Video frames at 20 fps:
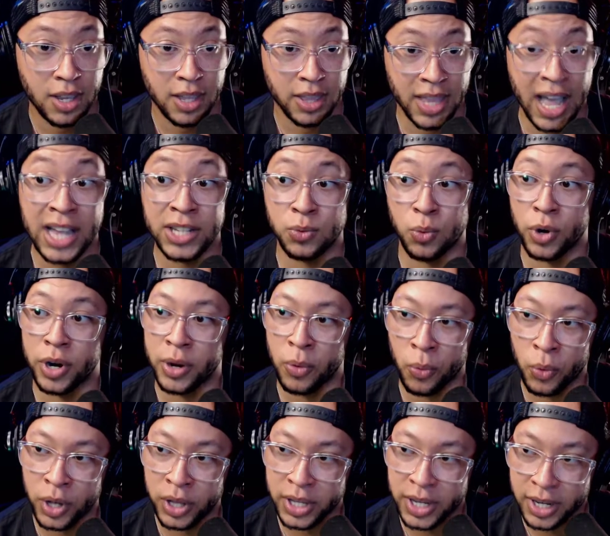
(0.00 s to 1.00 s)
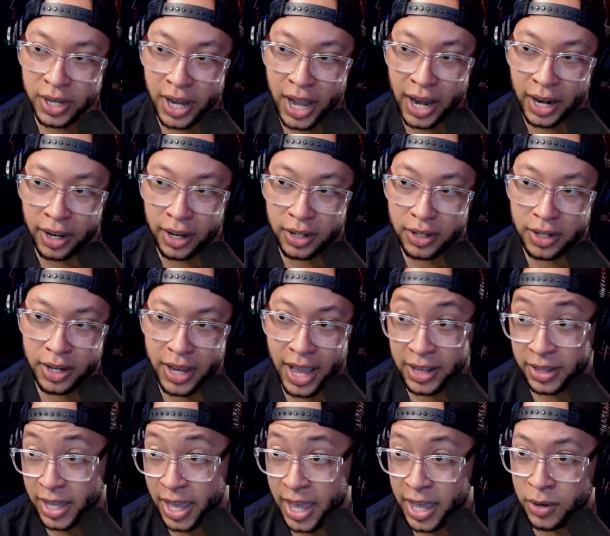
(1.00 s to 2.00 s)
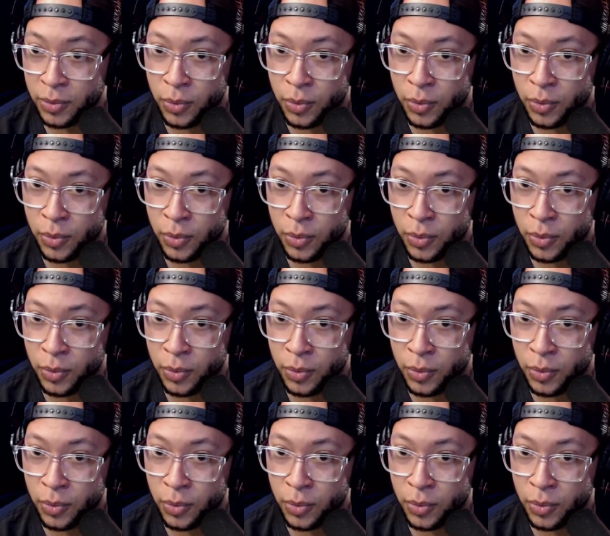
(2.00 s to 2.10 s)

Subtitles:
That's where it really kind of at the end.